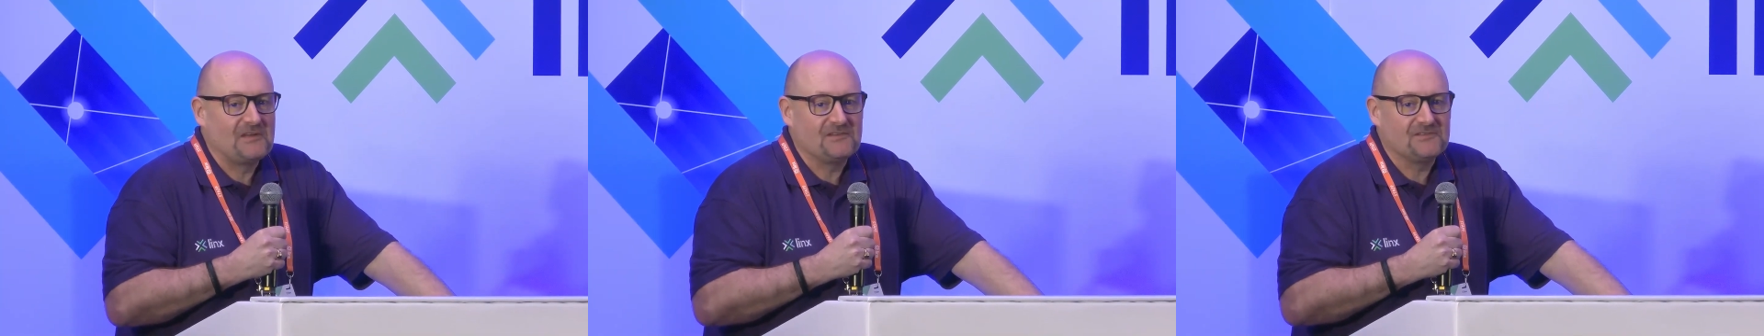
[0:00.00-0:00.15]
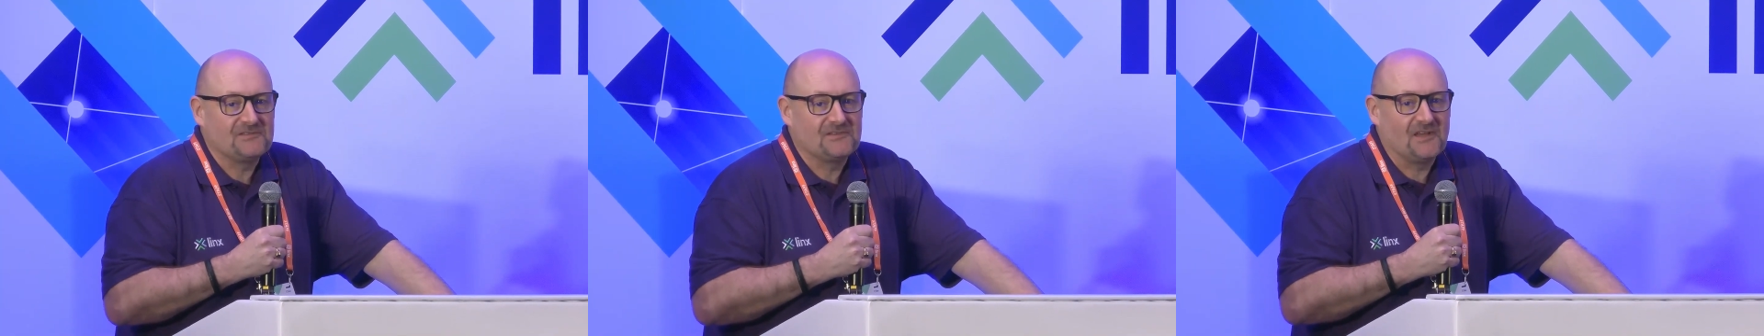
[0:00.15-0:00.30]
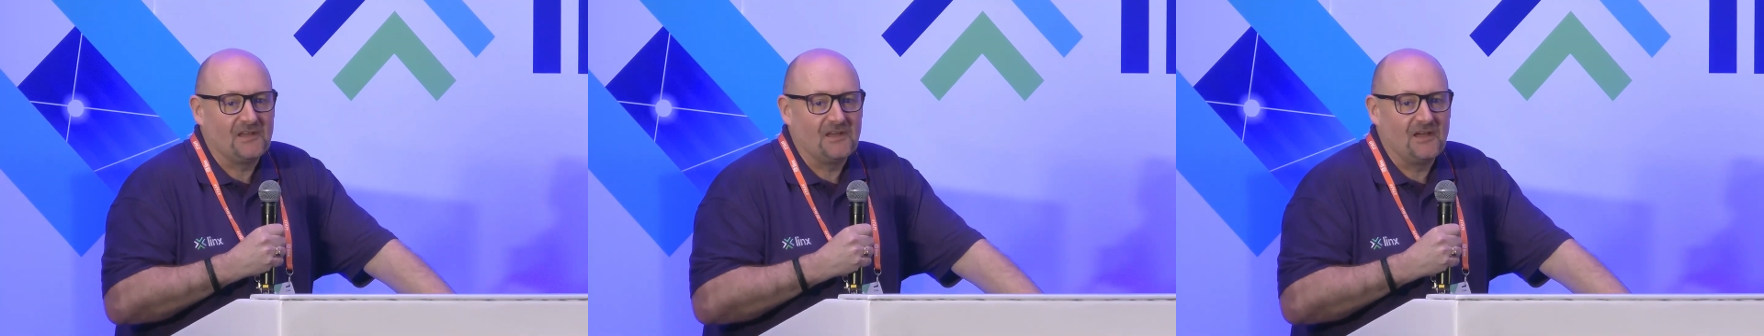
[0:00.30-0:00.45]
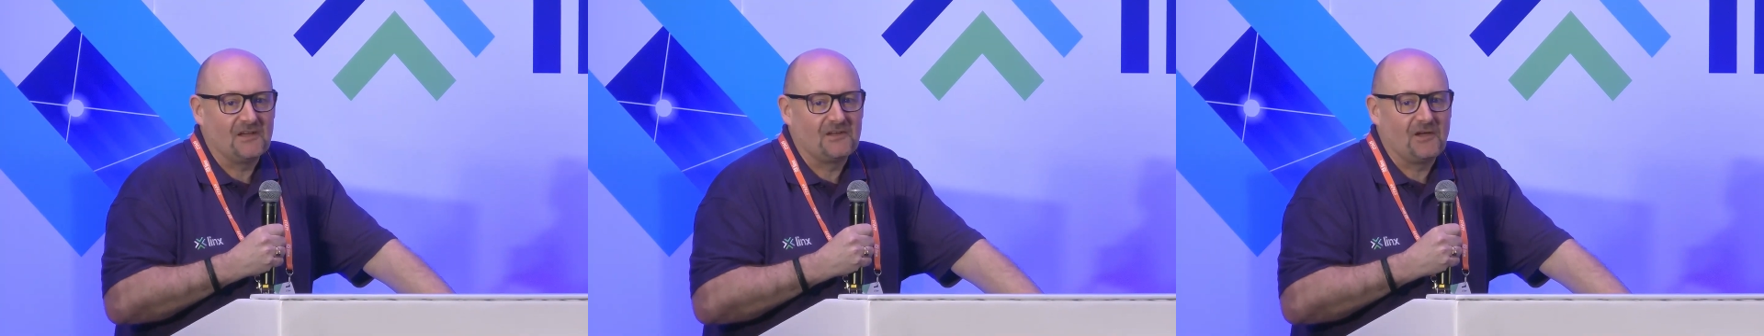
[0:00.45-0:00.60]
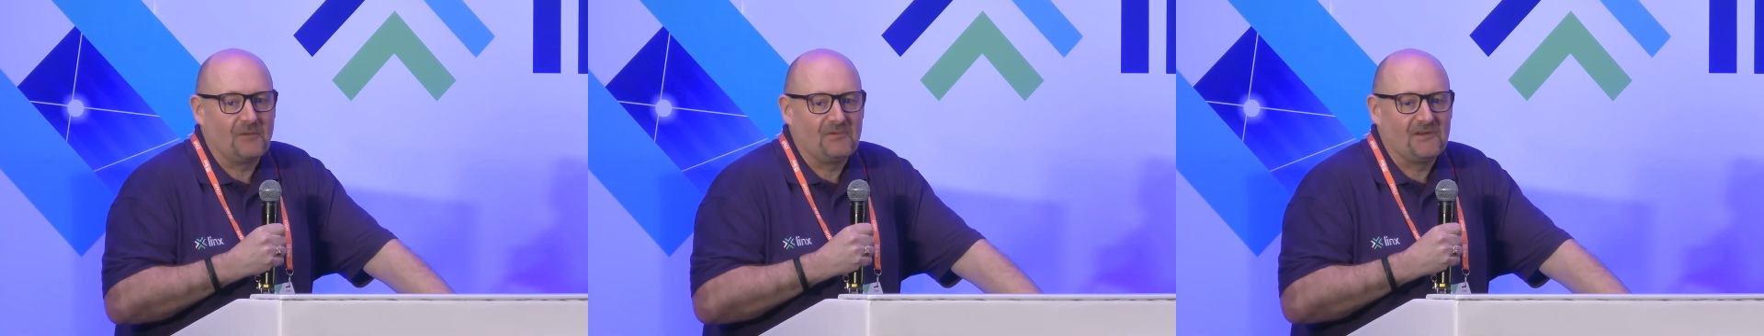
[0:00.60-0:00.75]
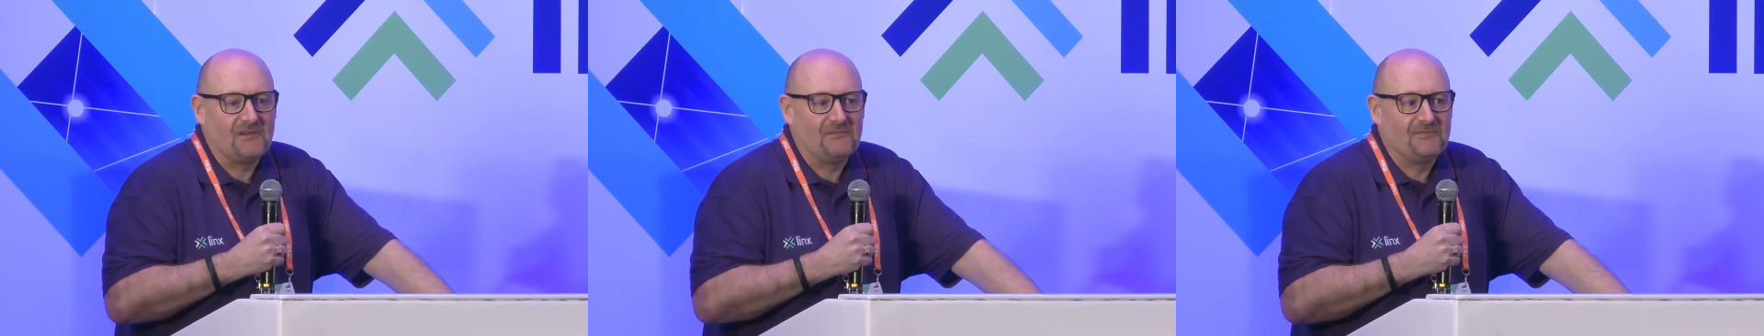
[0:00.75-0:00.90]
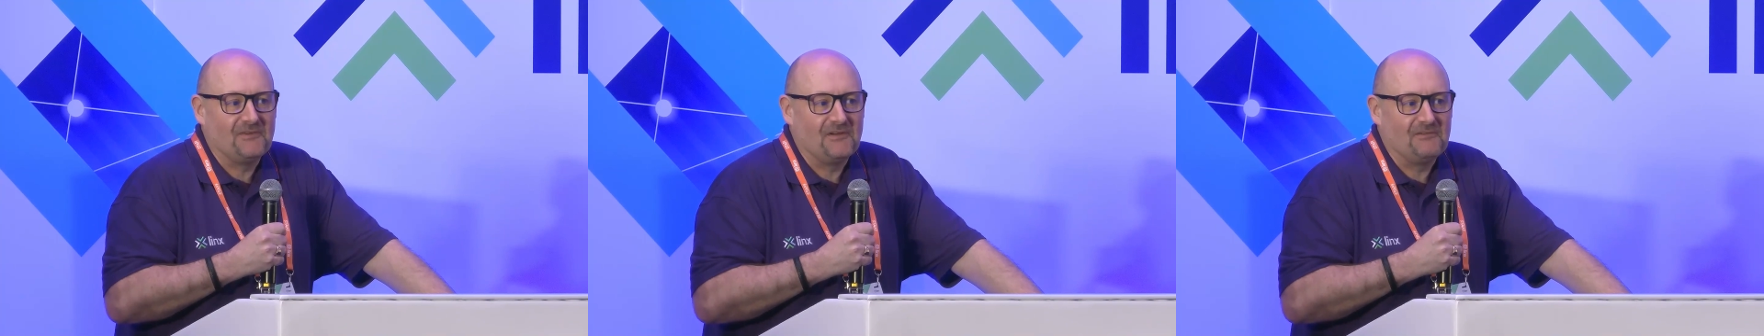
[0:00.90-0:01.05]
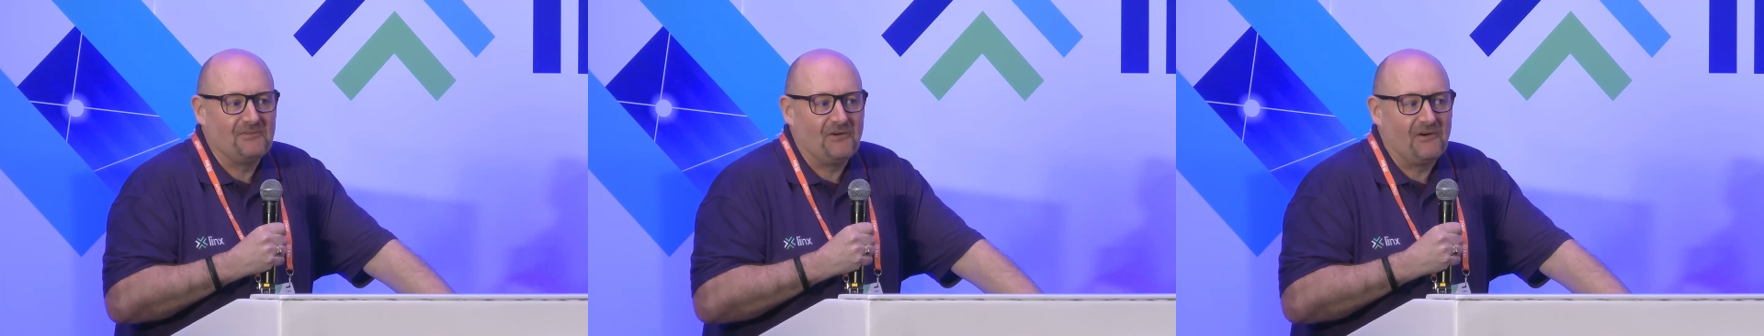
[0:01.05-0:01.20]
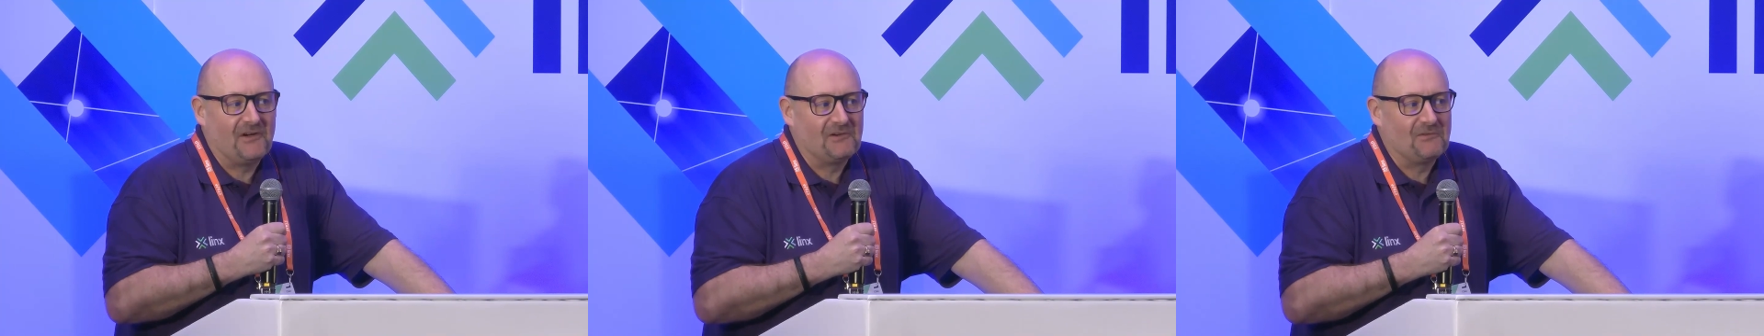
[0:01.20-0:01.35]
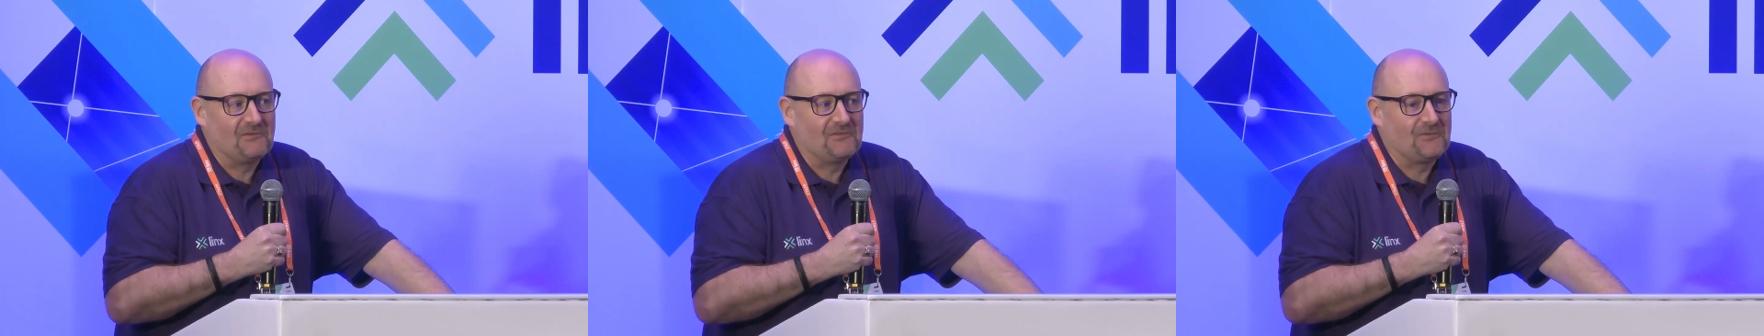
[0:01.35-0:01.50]
Just a, a couple of uh,
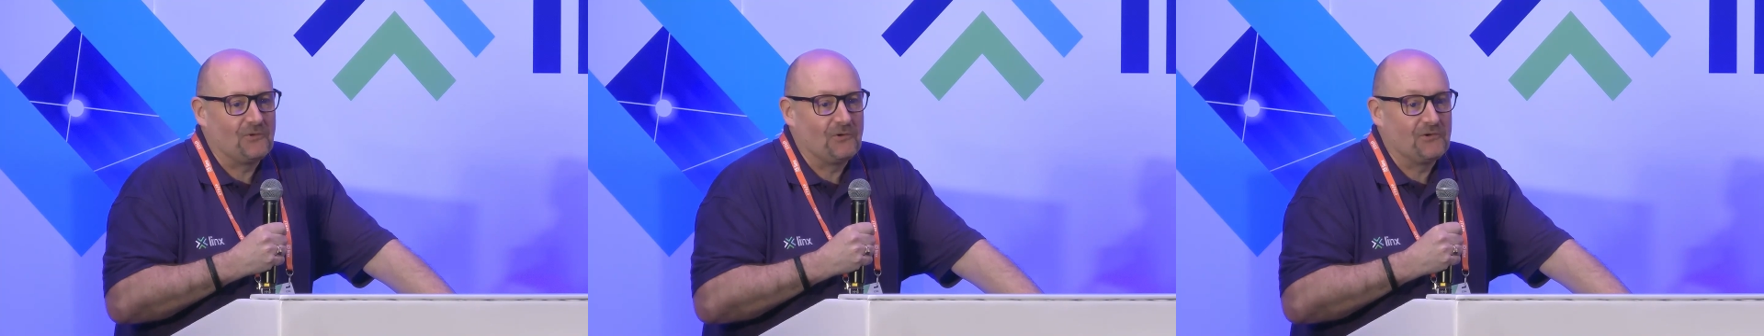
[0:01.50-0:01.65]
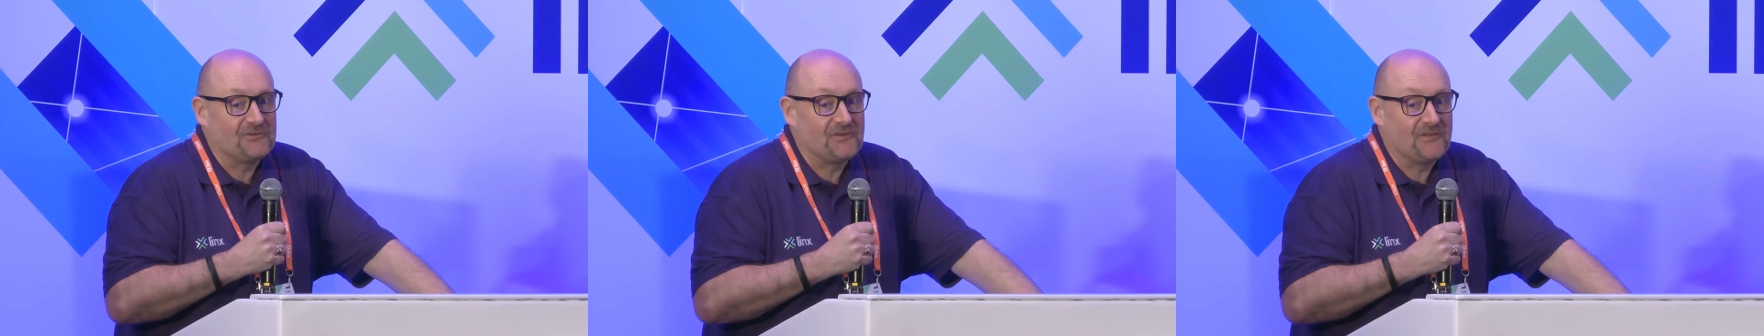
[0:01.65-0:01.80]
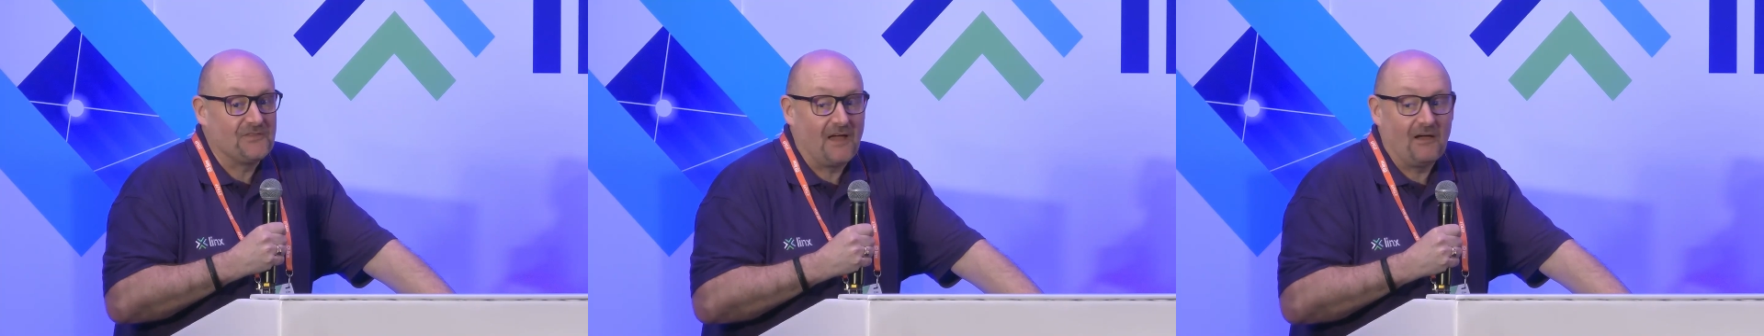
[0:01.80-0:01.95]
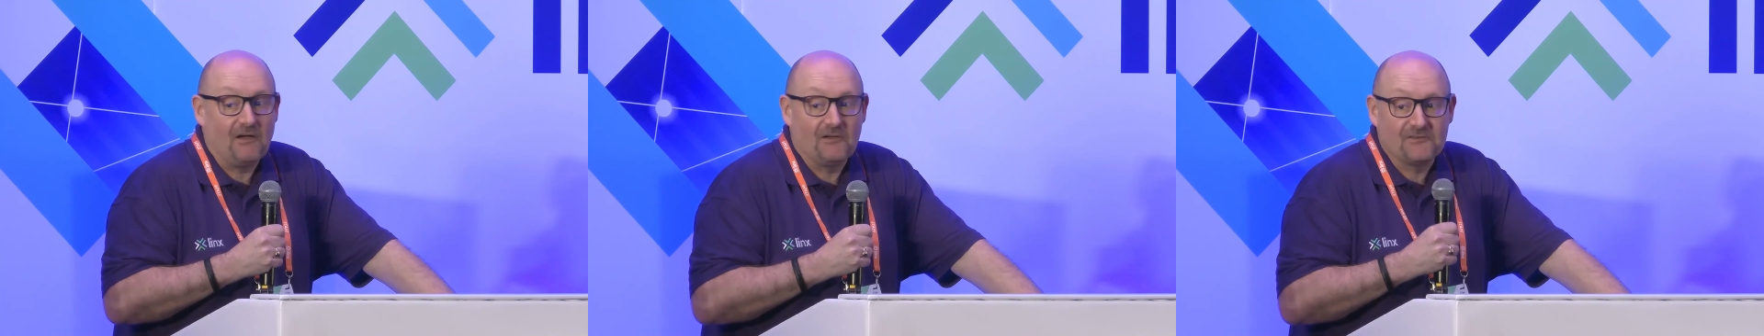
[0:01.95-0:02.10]
final thoughts on that.